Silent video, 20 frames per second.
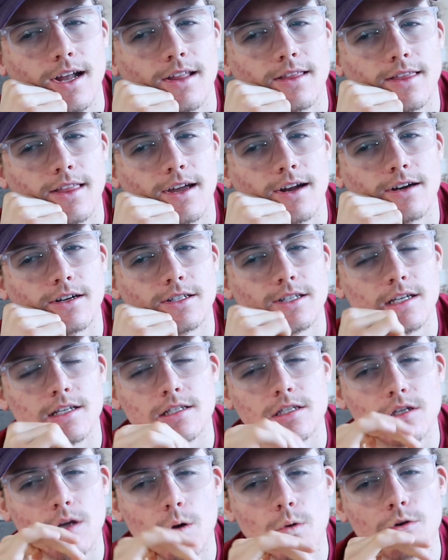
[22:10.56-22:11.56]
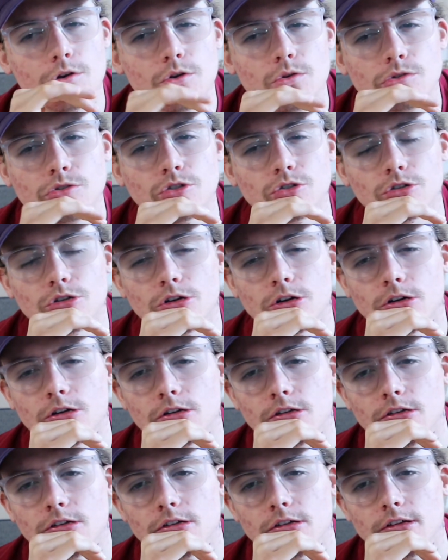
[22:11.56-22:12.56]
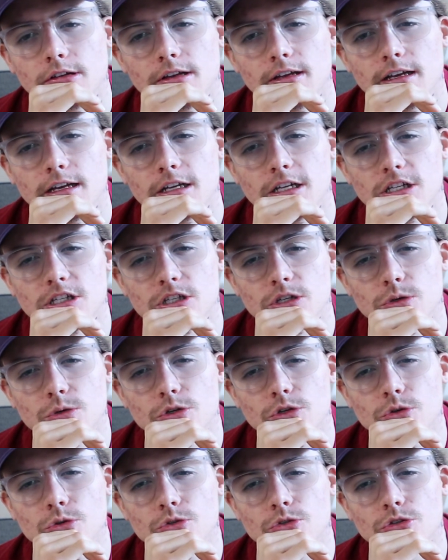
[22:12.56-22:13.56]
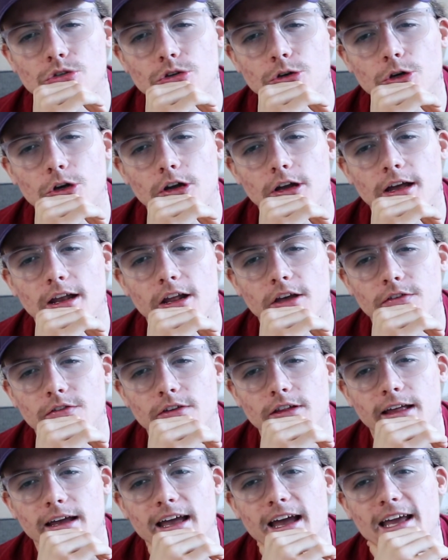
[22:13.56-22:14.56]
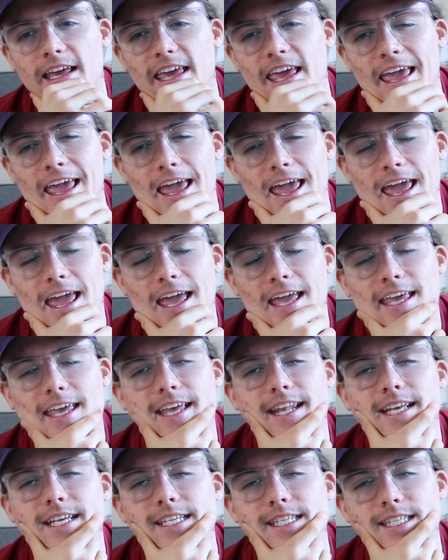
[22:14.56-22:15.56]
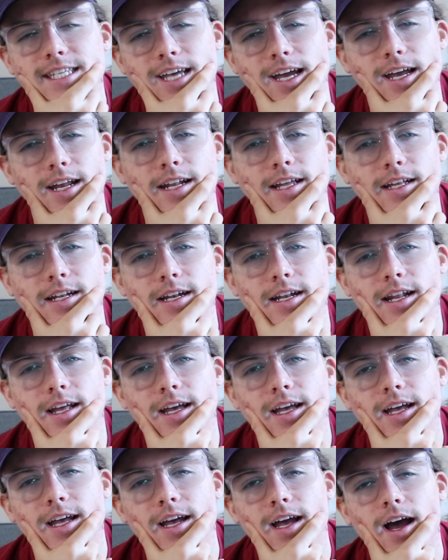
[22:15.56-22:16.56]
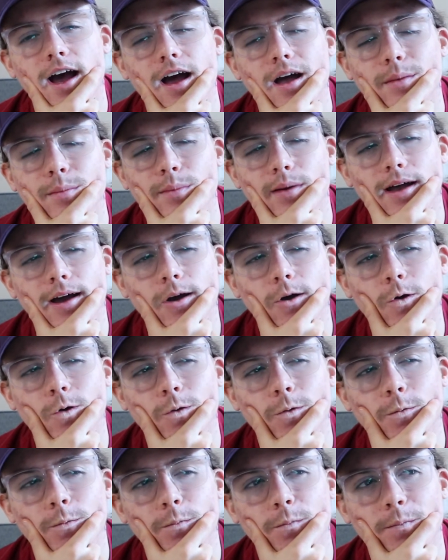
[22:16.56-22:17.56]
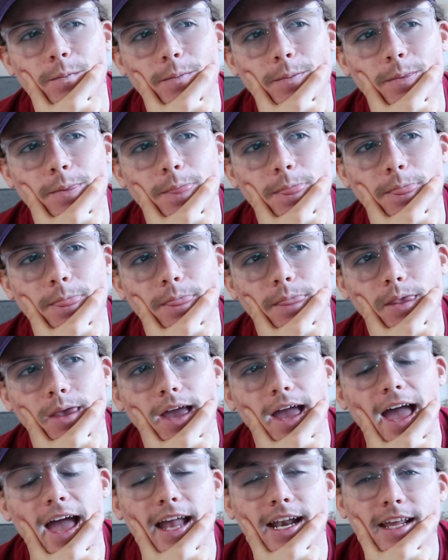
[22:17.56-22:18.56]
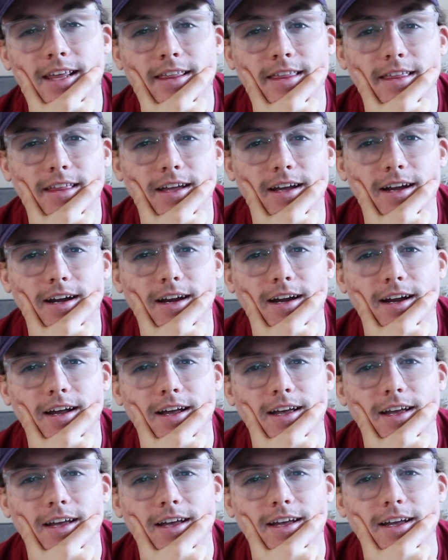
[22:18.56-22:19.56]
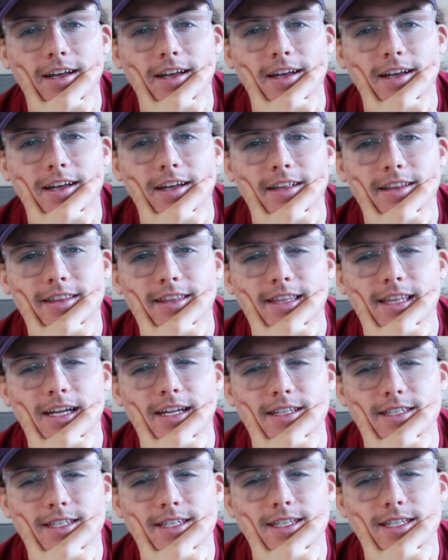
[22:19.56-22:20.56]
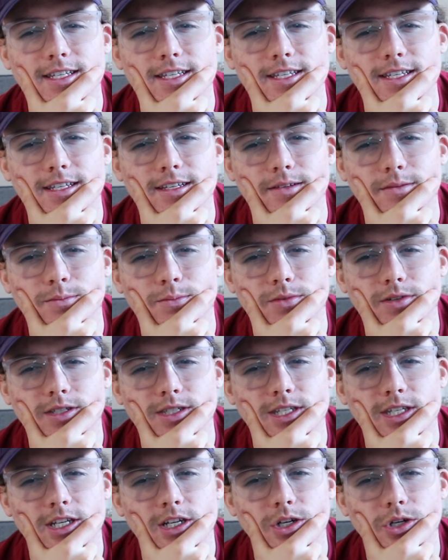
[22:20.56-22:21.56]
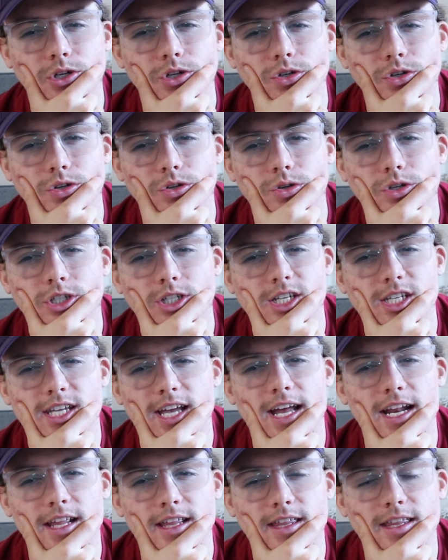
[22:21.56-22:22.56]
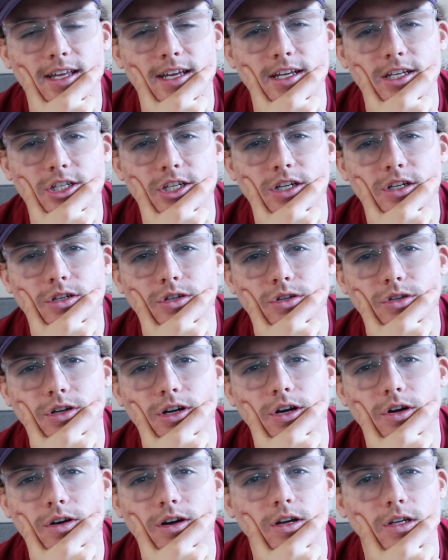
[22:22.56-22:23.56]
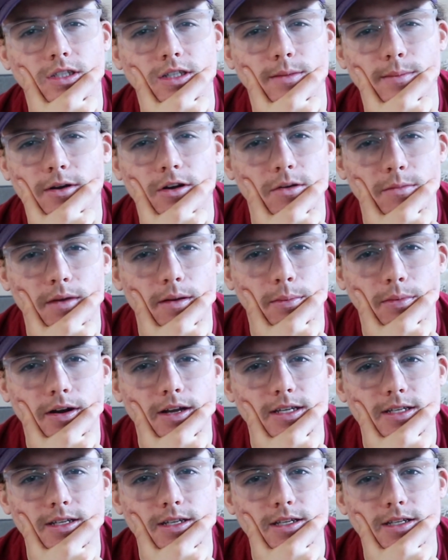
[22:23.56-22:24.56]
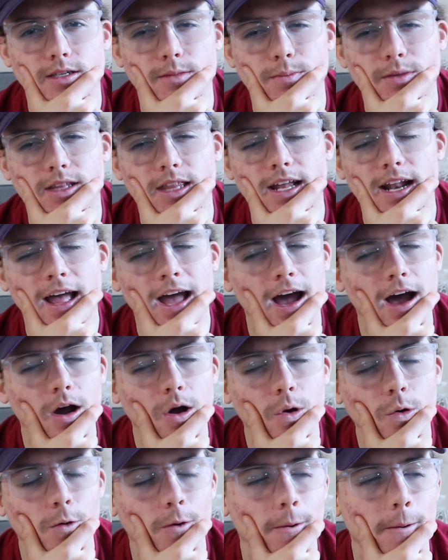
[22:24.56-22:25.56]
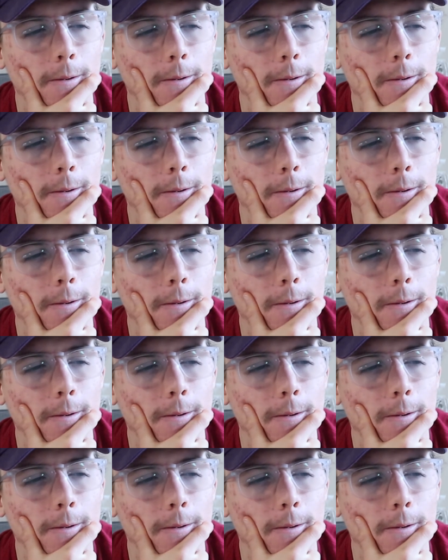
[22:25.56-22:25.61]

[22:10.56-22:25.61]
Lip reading: there. It's so neutral. It's so neutral, and I feel like I can't get excited about anything that's material, or just anything in general, or else I'm out of my presence. But then how